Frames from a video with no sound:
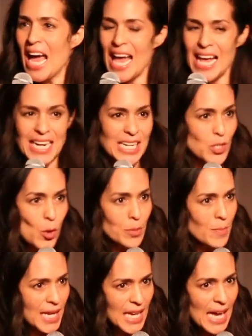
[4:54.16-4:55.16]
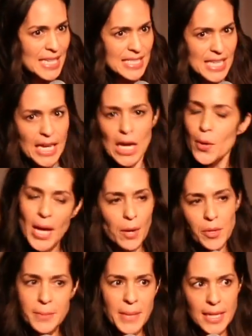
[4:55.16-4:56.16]
And I told my guides, like, oh,
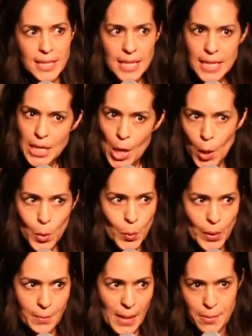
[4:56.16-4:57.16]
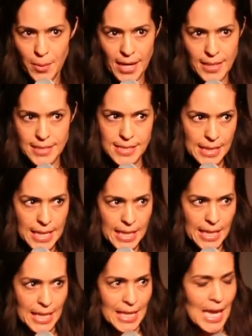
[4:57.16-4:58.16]
how am I going to know when my brain is
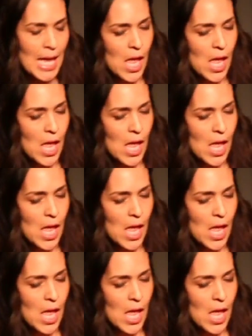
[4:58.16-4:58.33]
leaking?